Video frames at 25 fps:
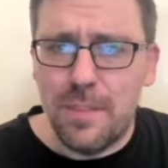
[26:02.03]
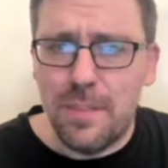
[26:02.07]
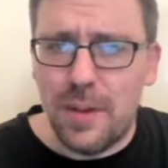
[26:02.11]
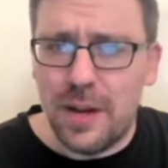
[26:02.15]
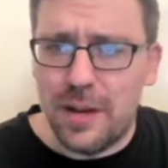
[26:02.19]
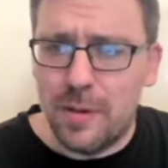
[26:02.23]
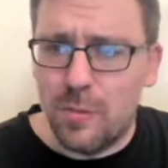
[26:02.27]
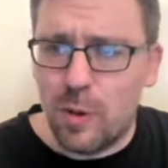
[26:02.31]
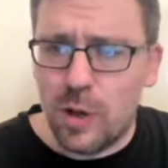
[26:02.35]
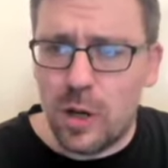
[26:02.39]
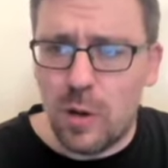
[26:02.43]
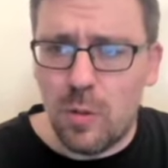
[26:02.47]

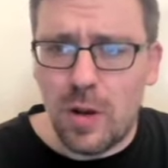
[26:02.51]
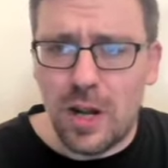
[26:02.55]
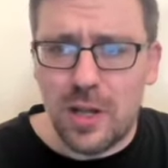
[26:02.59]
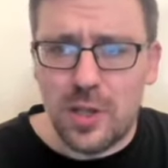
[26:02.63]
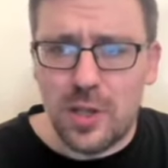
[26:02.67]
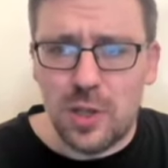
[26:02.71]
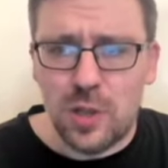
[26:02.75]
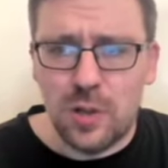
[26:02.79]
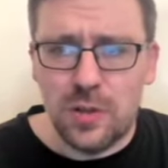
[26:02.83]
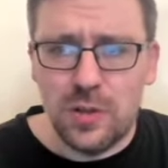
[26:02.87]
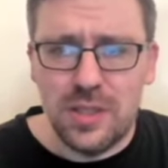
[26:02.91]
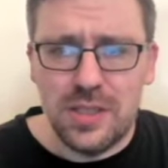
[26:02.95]
button where you're
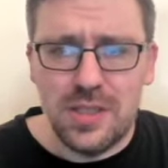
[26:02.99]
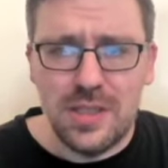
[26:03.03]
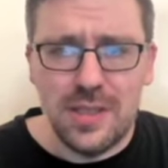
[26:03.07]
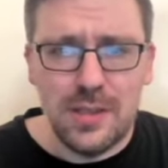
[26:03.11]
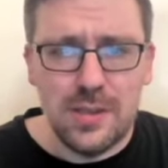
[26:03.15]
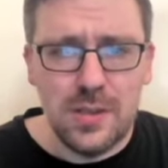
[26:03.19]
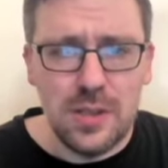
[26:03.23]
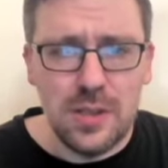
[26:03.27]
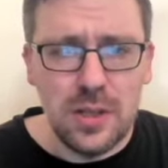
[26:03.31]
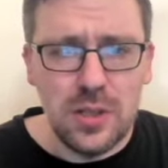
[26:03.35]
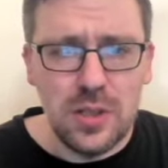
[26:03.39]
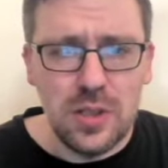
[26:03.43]
watching or listening
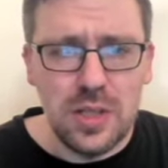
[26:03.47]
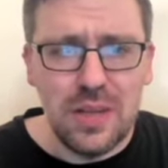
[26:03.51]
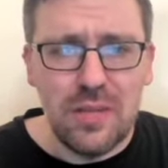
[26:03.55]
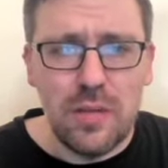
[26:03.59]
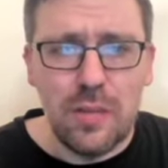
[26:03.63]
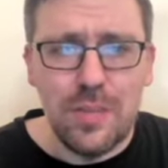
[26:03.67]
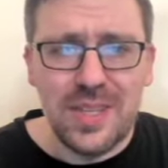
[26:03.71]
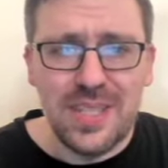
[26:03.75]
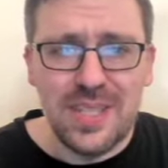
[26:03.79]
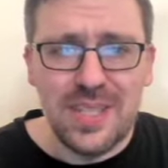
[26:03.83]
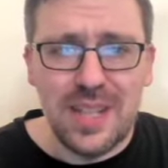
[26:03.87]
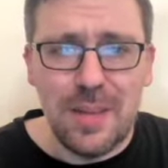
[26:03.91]
so that you'll never
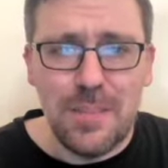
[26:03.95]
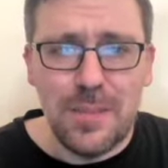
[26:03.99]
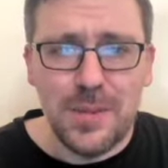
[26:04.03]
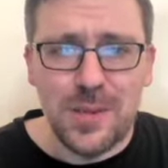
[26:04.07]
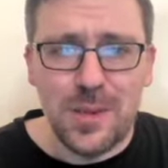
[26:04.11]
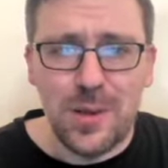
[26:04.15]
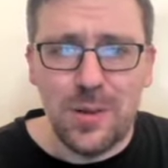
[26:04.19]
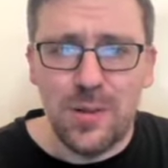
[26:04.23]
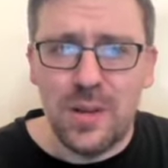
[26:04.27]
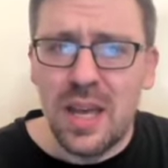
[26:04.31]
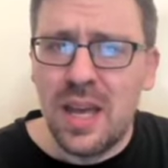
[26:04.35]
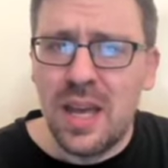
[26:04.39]
miss an
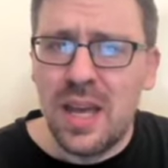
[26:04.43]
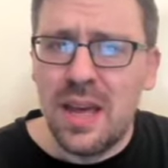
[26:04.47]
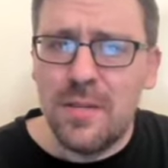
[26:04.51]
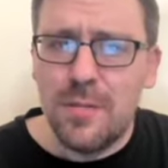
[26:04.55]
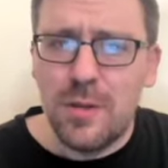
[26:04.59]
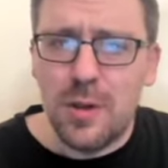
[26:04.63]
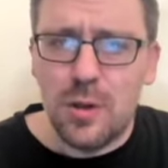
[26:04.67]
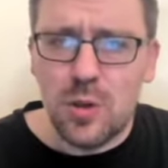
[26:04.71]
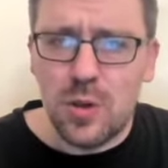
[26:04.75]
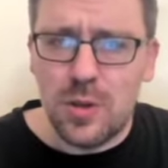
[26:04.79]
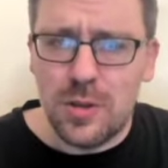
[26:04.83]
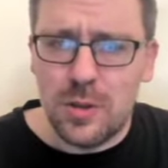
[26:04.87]
episode. If you
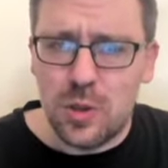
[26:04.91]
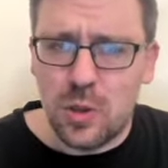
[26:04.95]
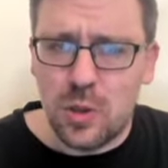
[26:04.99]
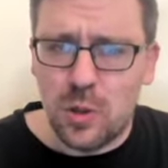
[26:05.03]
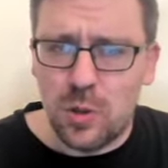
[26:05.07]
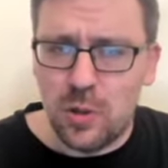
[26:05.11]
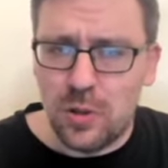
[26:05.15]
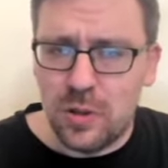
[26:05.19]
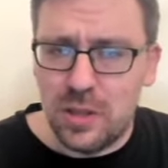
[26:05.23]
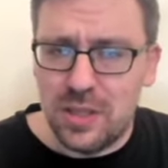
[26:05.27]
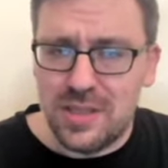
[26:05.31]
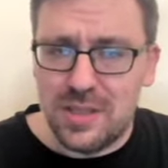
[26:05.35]
enjoy the show
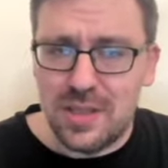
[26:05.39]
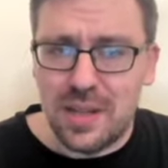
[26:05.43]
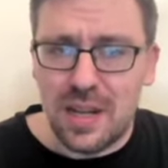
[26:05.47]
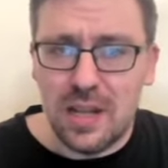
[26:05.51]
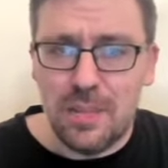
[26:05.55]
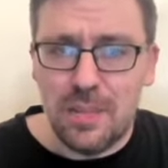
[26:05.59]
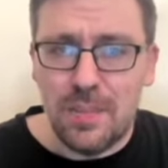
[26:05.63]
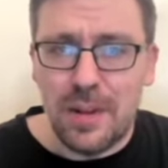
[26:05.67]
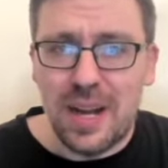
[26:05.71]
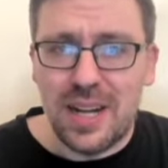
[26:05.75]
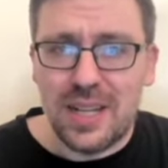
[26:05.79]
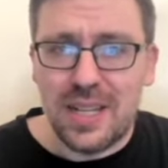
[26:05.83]
and listening on a
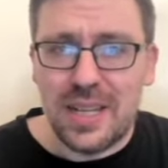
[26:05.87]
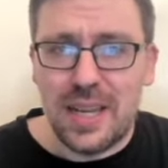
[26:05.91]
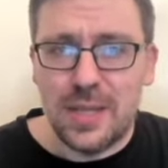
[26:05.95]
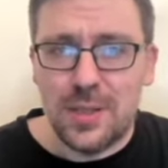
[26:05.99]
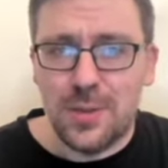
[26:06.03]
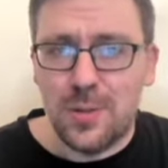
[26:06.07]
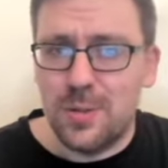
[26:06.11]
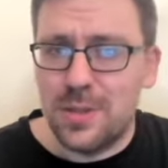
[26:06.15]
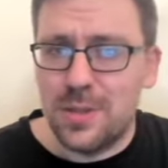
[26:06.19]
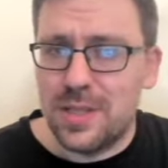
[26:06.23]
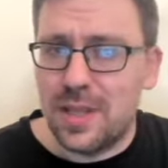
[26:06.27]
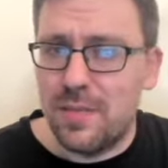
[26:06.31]
podcast
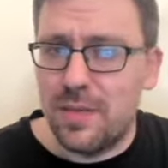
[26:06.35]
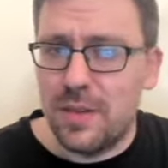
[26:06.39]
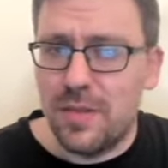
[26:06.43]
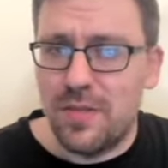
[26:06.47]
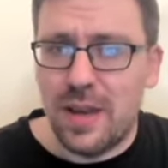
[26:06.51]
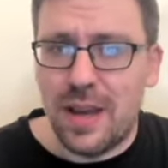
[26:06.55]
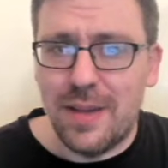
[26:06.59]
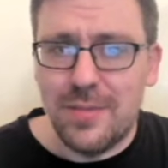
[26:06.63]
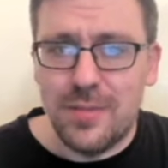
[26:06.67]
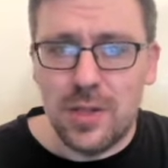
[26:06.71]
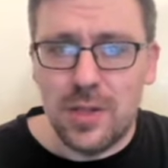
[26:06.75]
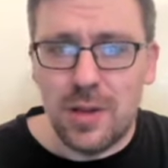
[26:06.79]
source, give it a
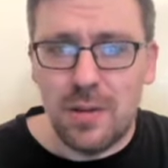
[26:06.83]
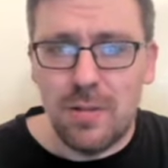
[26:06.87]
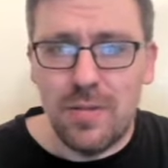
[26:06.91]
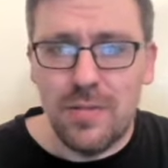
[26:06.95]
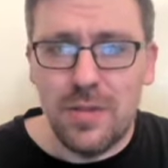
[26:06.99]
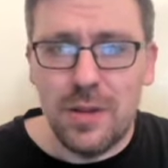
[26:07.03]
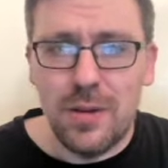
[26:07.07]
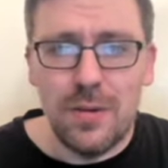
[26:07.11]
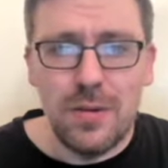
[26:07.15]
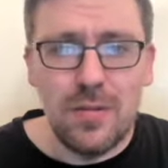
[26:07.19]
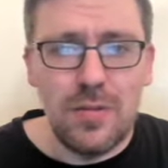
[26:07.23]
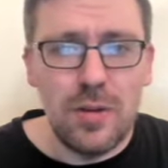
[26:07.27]
5-star
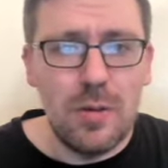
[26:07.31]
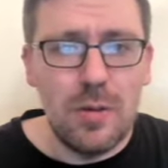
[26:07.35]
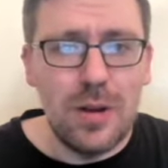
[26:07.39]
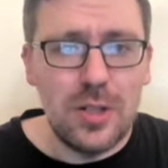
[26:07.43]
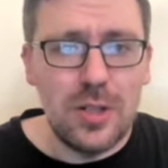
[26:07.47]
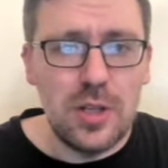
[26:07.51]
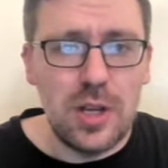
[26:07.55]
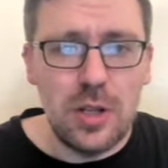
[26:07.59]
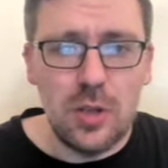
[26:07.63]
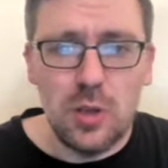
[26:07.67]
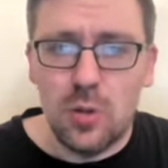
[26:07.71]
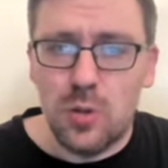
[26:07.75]
review. And if you're
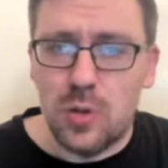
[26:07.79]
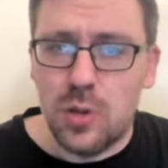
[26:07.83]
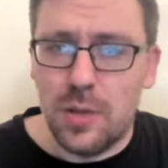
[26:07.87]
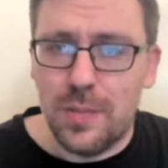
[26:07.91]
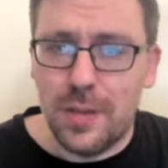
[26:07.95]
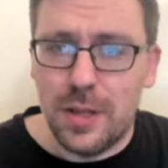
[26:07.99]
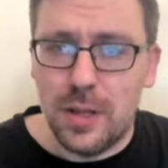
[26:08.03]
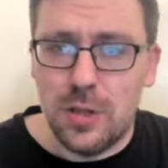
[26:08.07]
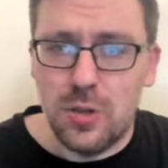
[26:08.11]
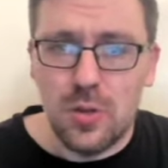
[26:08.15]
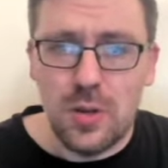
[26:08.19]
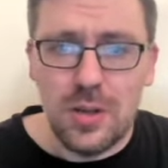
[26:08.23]
watching on YouTube
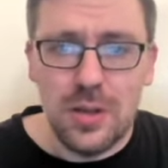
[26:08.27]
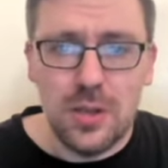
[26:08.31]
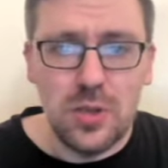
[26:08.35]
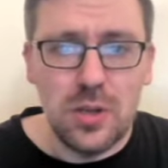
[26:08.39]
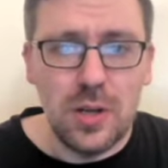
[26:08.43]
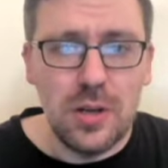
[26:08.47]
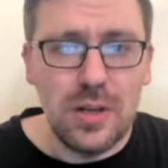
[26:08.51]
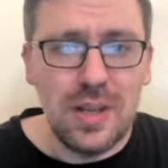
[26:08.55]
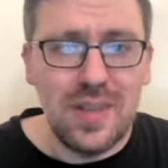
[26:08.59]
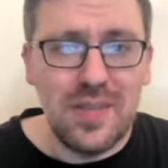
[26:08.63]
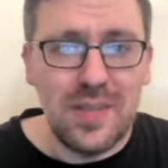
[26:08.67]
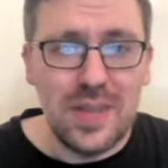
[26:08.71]
and enjoy the
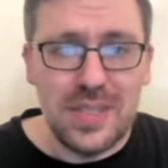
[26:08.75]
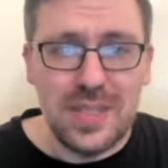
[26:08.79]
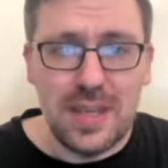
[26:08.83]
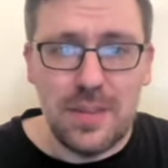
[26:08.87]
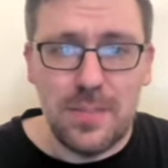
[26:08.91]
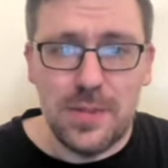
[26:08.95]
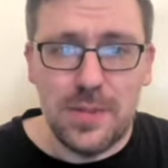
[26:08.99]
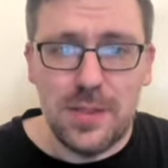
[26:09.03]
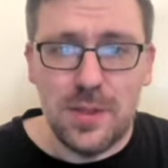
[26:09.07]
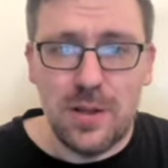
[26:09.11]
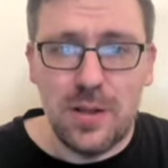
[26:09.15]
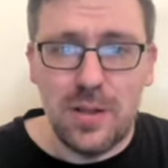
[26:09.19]
show, give this
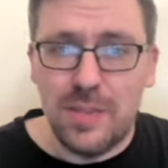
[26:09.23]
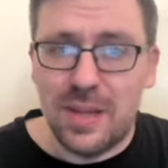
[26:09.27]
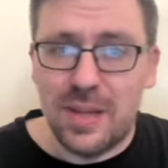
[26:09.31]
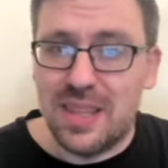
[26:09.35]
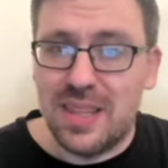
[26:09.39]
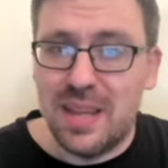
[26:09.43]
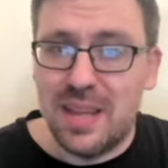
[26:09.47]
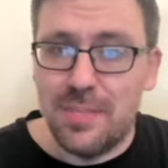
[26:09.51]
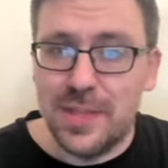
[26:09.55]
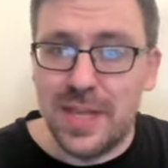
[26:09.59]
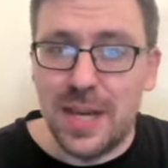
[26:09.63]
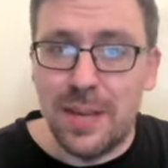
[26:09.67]
episode a big
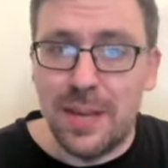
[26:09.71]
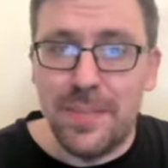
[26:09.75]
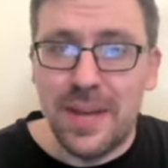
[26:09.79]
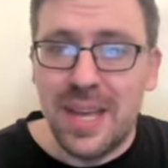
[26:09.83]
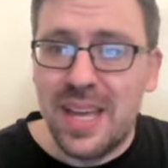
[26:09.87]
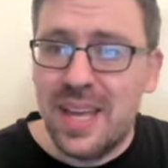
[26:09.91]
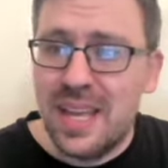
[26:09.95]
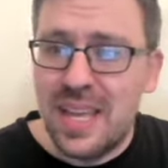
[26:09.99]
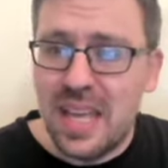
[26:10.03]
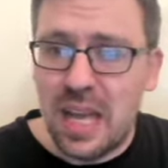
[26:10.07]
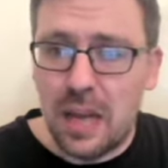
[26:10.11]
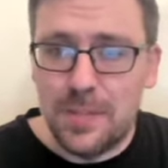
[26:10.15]
thumbs up.
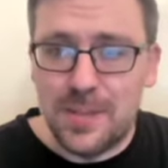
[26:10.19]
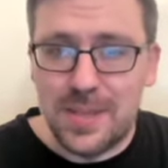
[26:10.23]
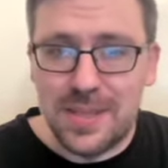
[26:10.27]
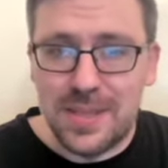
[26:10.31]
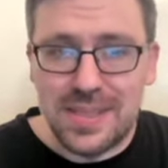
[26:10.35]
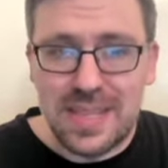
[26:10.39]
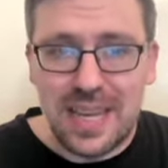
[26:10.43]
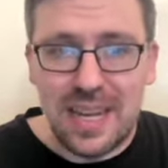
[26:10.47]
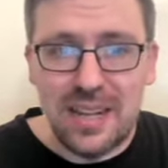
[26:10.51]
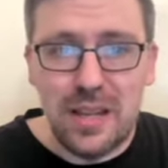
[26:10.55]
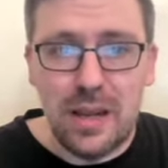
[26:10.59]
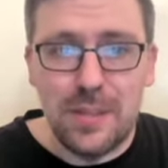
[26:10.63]
Helps us
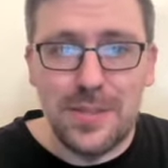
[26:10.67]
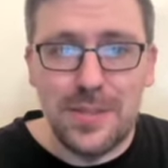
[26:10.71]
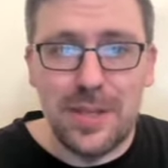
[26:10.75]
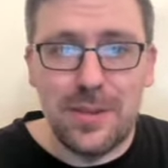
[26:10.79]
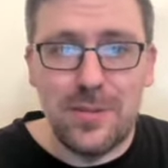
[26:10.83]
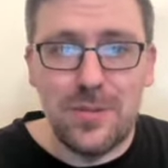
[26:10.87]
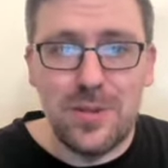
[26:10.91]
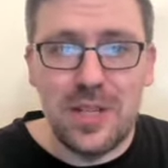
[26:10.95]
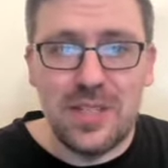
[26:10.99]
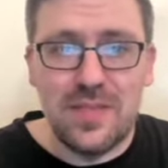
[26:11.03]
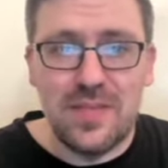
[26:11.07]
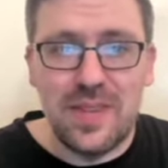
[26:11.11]
out, helps
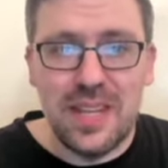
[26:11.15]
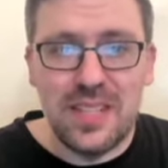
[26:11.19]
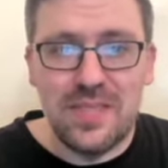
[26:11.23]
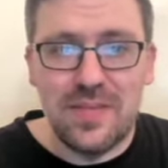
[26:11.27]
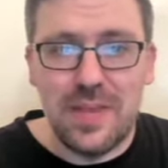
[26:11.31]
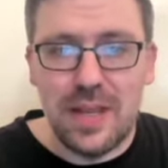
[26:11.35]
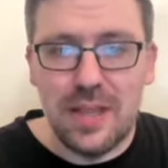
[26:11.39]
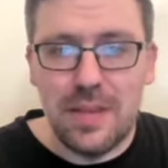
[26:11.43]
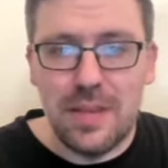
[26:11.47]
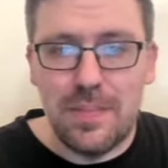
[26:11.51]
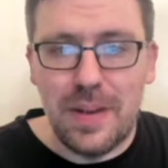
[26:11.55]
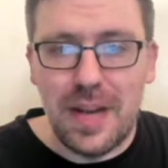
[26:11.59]
other Jets fans
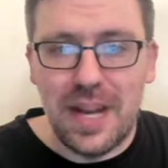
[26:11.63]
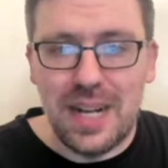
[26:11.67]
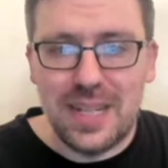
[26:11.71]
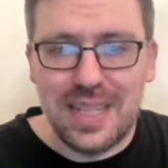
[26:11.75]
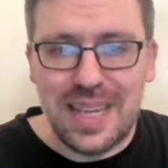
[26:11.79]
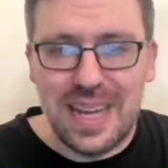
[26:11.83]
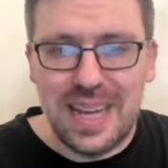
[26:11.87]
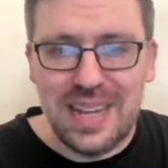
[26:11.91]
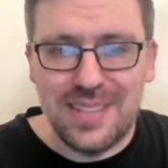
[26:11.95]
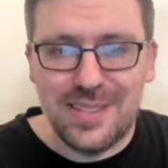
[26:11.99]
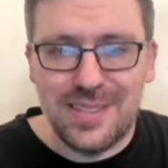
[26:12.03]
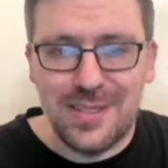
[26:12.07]
find the
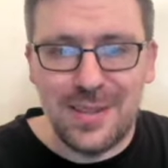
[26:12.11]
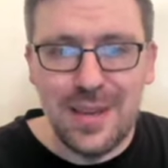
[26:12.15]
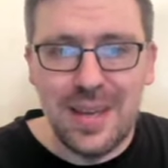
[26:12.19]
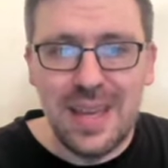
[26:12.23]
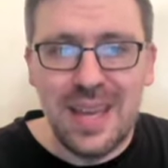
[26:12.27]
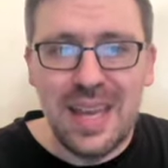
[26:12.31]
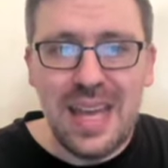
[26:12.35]
podcast.